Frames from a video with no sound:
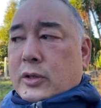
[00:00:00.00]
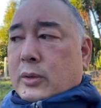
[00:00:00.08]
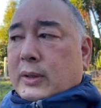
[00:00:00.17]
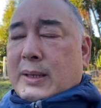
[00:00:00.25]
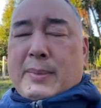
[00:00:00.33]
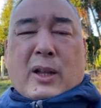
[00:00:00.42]

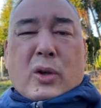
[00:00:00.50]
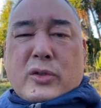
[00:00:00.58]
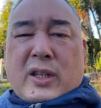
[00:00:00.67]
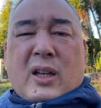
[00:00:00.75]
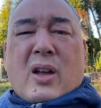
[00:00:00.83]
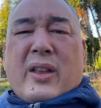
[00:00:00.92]
email
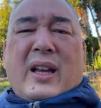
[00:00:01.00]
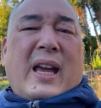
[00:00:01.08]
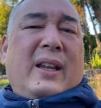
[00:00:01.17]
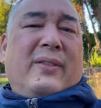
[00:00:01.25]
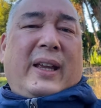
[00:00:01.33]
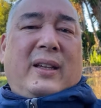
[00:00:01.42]
hosting, all that
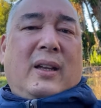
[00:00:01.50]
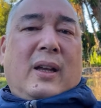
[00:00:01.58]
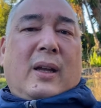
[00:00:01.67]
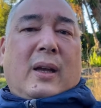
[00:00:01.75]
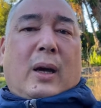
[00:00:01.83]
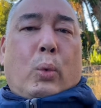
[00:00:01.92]
kind of like
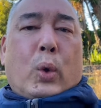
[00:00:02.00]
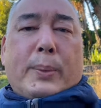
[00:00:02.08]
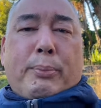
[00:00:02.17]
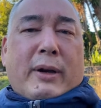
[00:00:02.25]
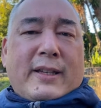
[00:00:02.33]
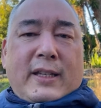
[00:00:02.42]

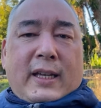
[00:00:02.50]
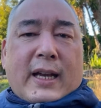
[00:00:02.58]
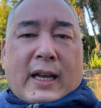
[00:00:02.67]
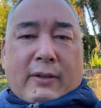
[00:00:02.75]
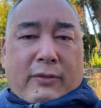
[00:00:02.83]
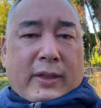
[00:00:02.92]
WordPressy
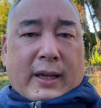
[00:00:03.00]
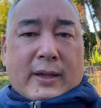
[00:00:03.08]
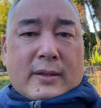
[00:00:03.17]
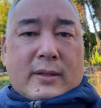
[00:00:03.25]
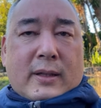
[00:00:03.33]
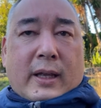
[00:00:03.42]
kind of
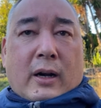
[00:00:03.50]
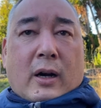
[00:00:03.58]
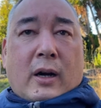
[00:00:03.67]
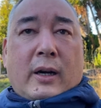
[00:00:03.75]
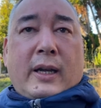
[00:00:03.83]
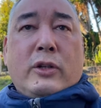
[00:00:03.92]
things that
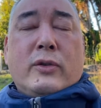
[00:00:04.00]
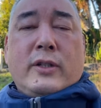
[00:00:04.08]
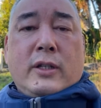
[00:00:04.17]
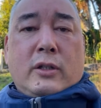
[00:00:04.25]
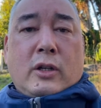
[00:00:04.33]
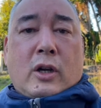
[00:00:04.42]
are
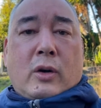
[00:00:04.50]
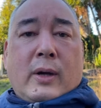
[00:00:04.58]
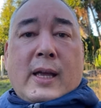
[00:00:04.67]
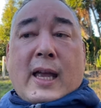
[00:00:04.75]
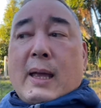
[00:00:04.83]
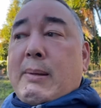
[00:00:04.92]
interesting to know.
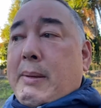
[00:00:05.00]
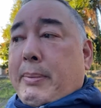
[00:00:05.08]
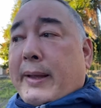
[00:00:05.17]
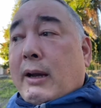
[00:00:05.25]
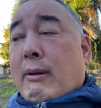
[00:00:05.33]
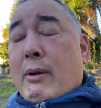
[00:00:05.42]
And maybe
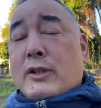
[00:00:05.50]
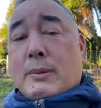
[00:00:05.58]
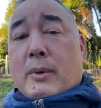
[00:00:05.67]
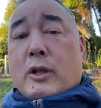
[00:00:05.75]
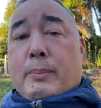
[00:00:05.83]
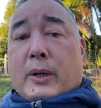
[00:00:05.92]
playing around with
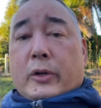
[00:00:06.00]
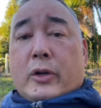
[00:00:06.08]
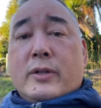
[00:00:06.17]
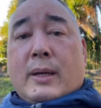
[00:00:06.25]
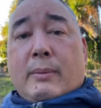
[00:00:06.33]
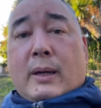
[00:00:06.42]
some other
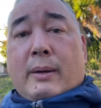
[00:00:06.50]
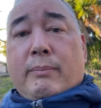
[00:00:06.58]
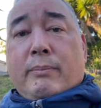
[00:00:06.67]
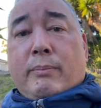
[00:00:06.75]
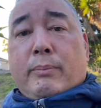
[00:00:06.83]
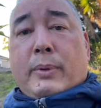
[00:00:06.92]
builders.
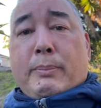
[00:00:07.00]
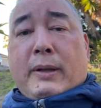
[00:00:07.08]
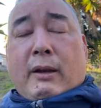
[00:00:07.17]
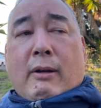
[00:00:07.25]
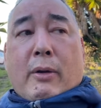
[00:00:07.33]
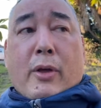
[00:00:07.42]
I've been
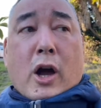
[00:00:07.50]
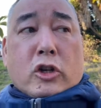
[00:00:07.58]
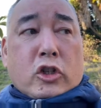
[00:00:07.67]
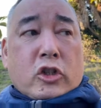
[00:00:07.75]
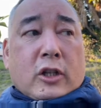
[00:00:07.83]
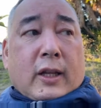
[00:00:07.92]
playing around with
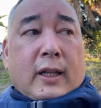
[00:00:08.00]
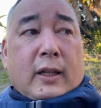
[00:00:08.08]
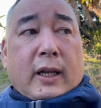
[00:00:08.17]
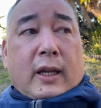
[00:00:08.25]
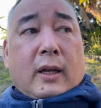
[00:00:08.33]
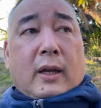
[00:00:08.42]
Oxygen
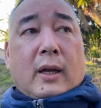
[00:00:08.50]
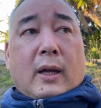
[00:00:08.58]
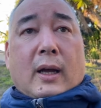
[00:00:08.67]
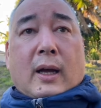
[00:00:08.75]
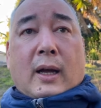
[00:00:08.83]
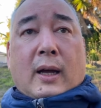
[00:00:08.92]
lately.
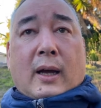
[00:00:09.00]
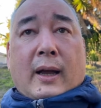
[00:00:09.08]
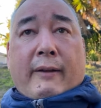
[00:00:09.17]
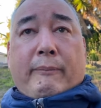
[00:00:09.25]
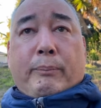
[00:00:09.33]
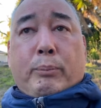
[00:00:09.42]
I
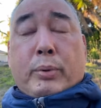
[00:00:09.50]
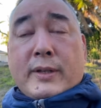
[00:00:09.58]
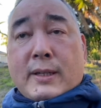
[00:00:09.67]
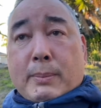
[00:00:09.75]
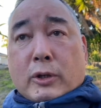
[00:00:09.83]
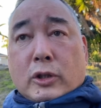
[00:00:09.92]
have
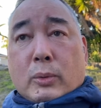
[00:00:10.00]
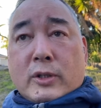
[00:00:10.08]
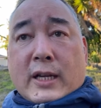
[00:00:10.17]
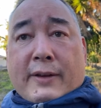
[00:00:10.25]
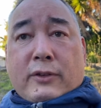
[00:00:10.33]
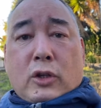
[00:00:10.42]
Brizzy Builder, which
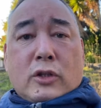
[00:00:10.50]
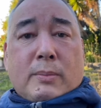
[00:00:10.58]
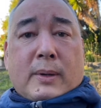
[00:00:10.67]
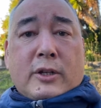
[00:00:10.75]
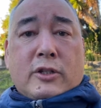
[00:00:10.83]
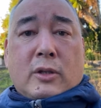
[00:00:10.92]
I haven't used
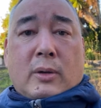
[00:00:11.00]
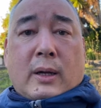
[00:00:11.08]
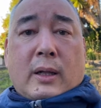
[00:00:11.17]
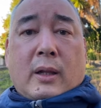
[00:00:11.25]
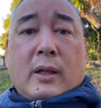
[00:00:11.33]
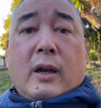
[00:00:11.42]
much. So
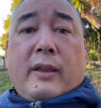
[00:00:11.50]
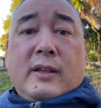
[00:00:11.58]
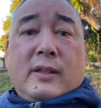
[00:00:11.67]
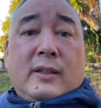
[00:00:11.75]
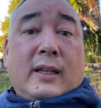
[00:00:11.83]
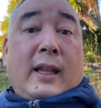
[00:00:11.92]
a lot of these
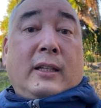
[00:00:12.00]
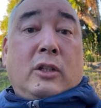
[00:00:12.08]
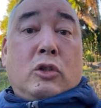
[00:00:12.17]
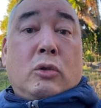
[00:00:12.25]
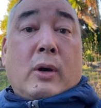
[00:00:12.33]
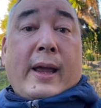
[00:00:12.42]
things I'd like to
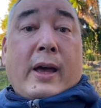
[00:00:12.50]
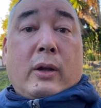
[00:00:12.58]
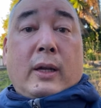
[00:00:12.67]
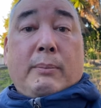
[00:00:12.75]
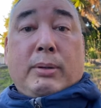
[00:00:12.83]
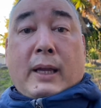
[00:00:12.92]
try out
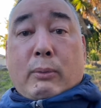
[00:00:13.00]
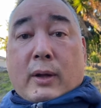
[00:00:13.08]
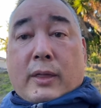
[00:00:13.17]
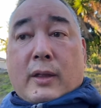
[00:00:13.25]
and play with